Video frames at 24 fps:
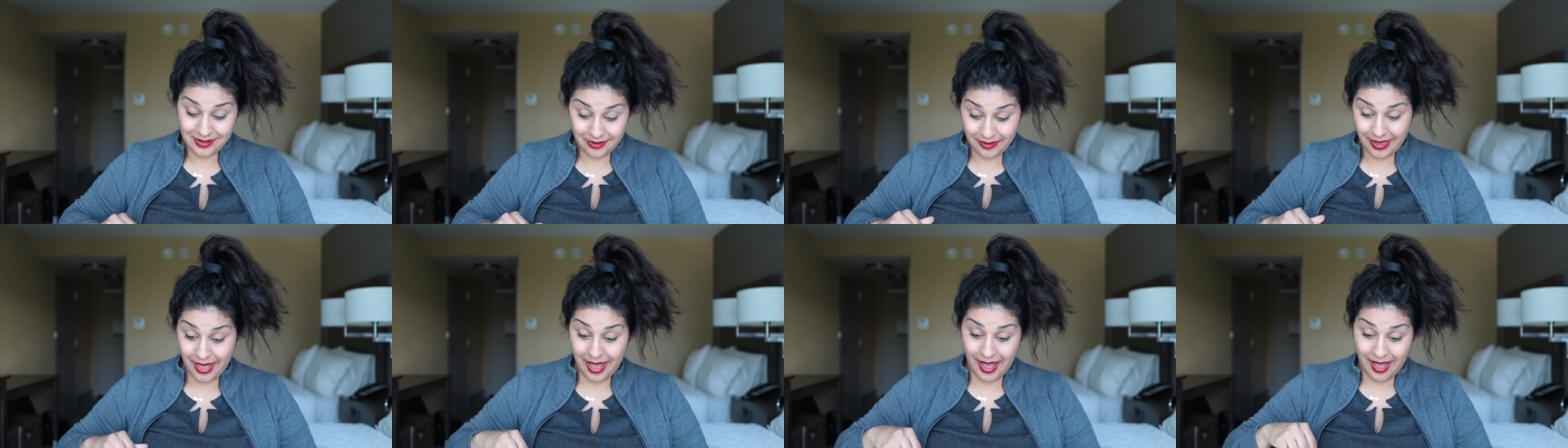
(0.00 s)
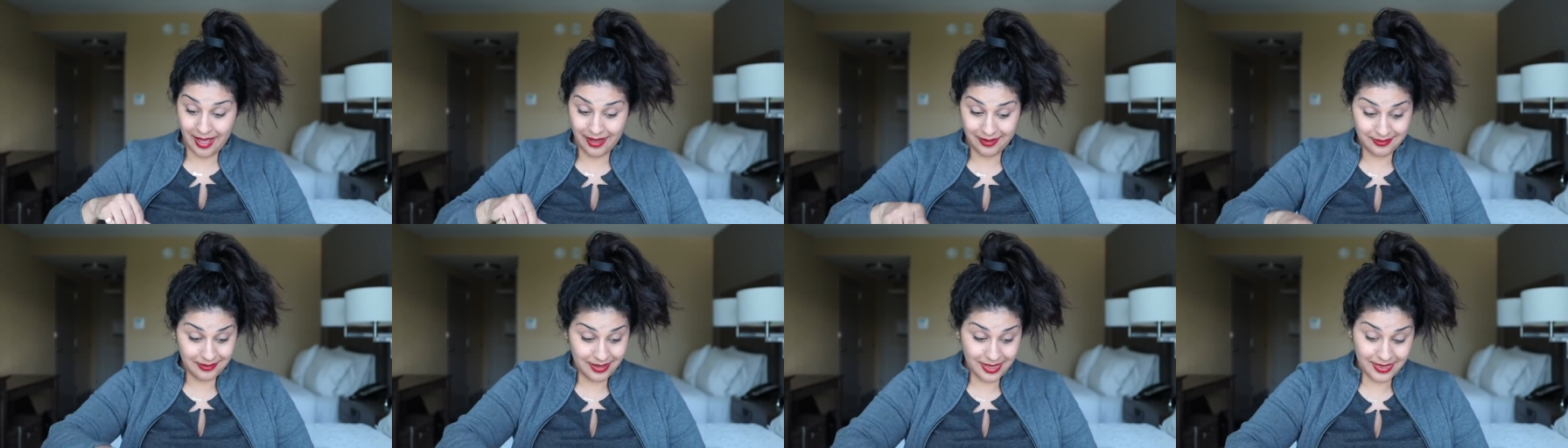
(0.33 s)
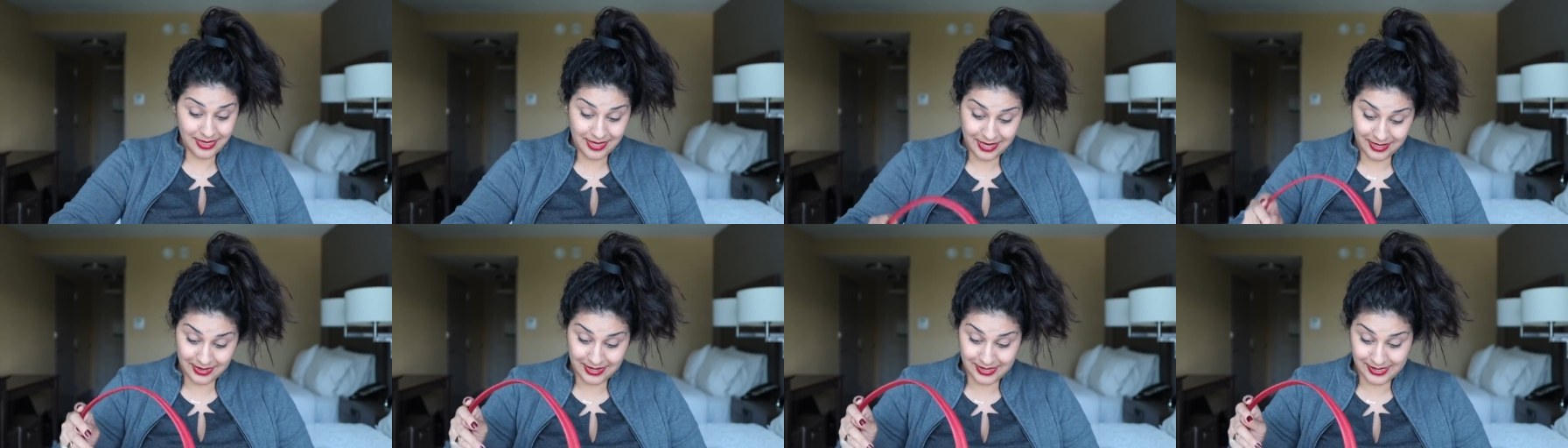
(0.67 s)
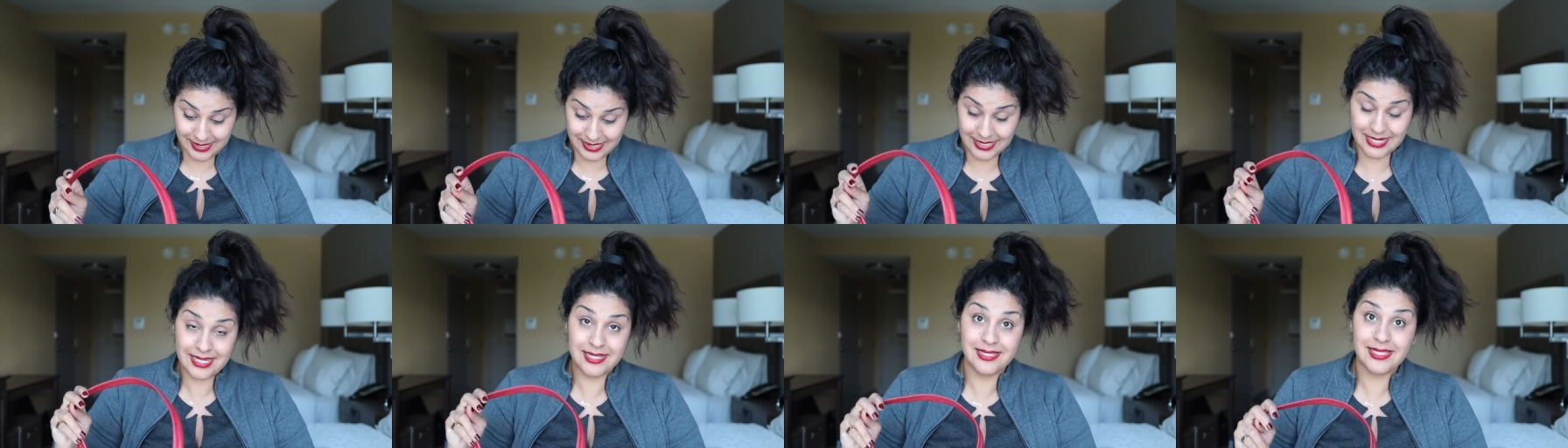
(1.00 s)
Okay, I think
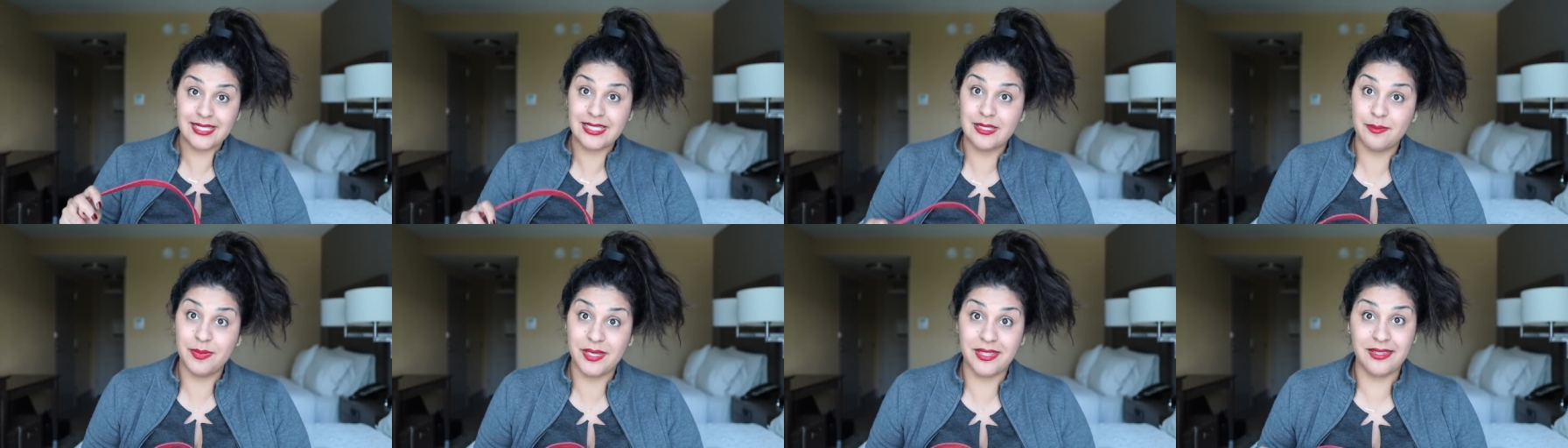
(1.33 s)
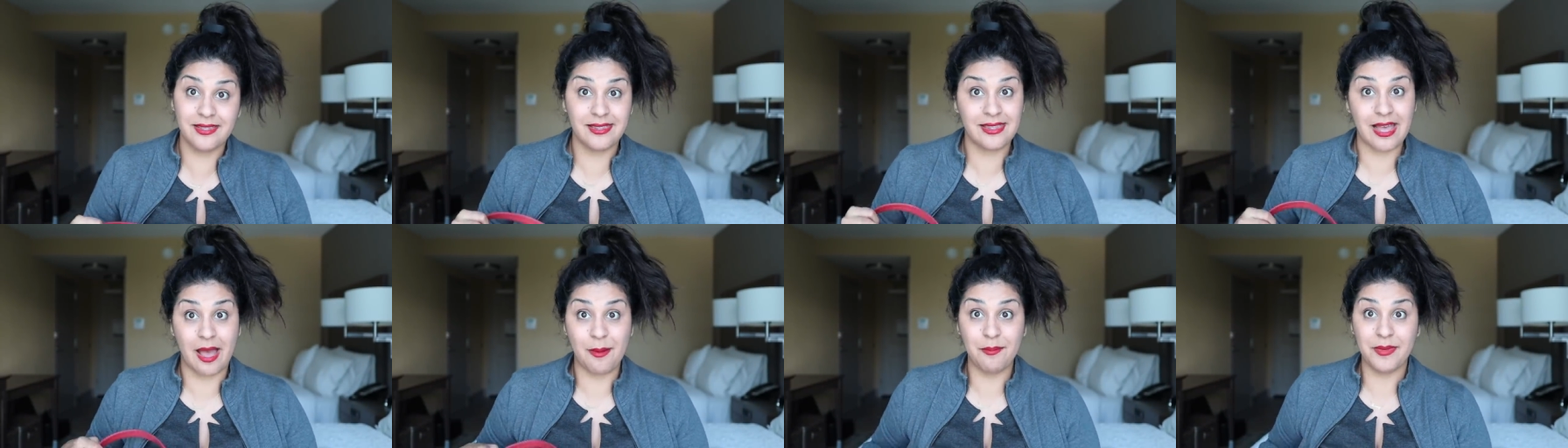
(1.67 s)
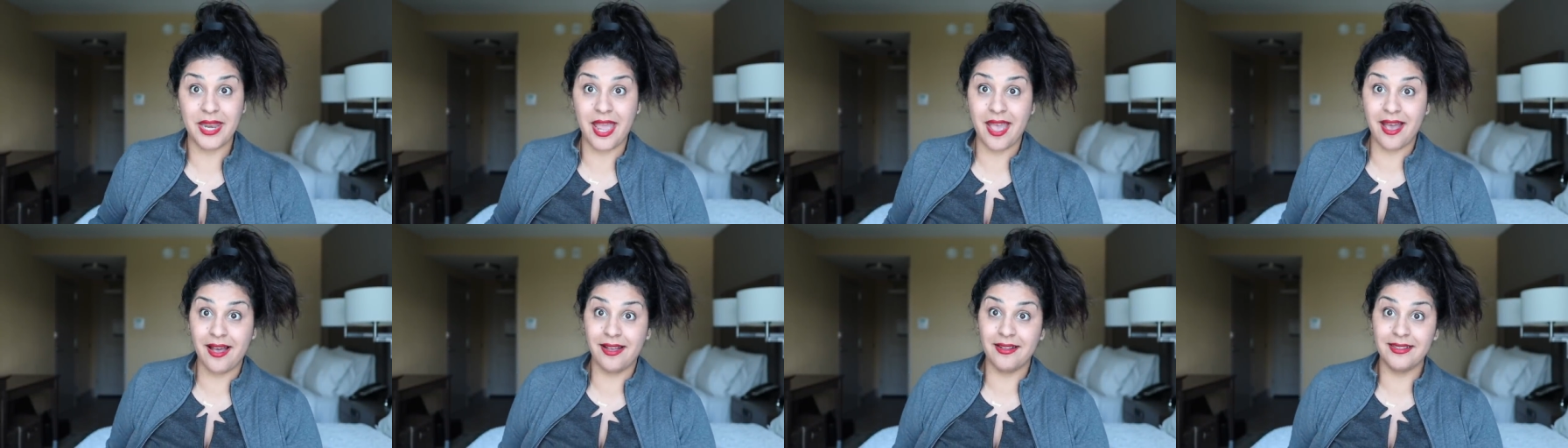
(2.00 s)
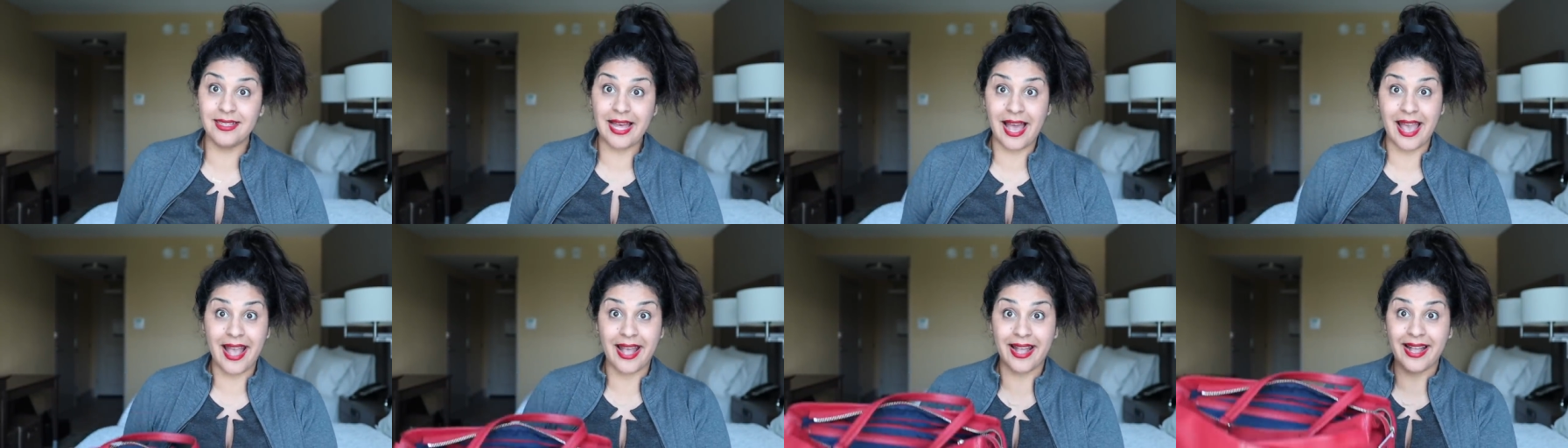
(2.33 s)
this needs to be the thumbnail,
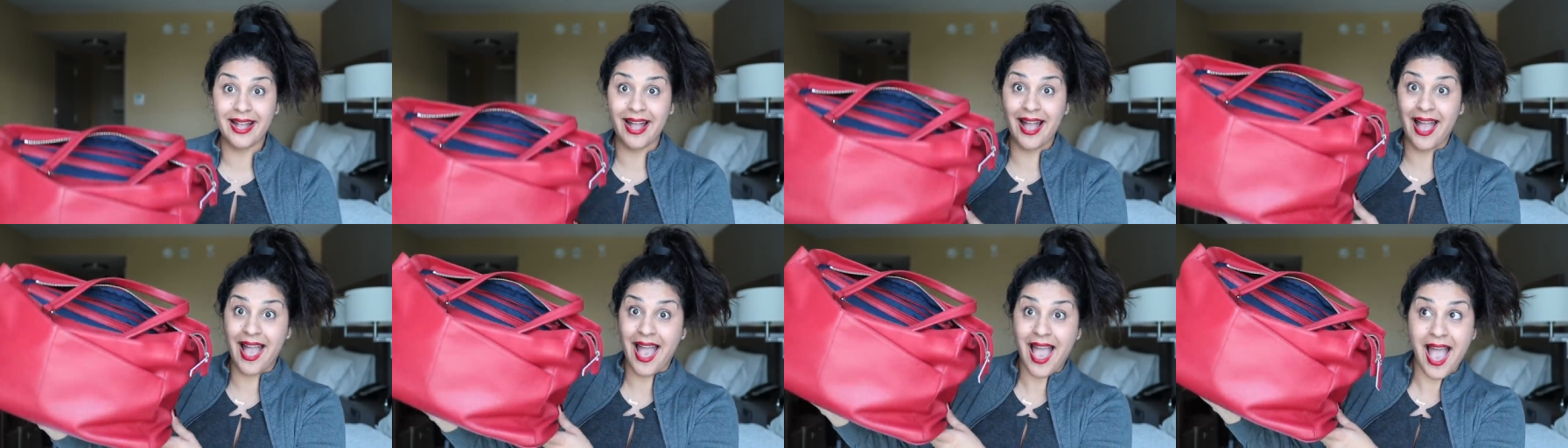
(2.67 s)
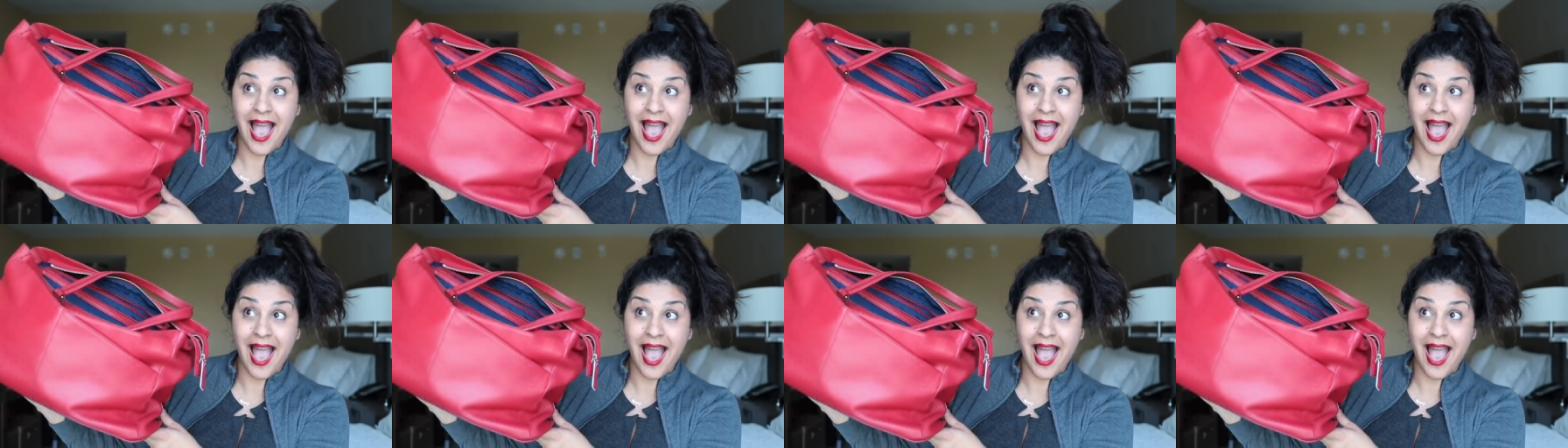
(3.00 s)
like